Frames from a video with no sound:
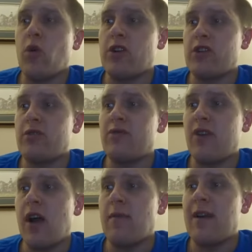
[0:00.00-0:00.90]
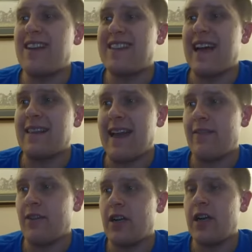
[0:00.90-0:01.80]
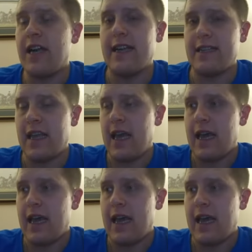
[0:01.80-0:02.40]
from South Africa. It is